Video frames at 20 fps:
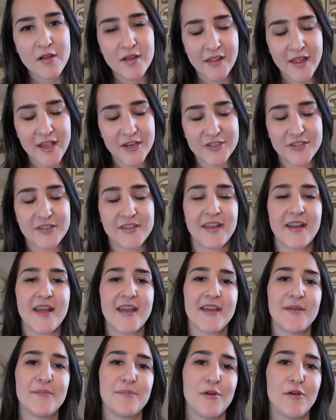collection that I
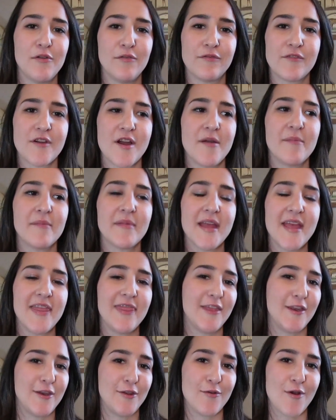can pull from
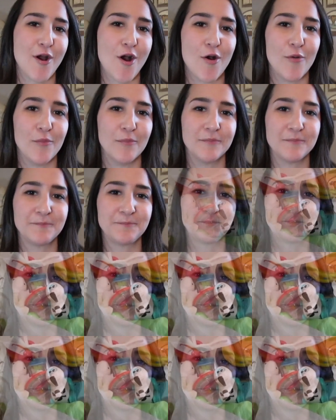in the new home.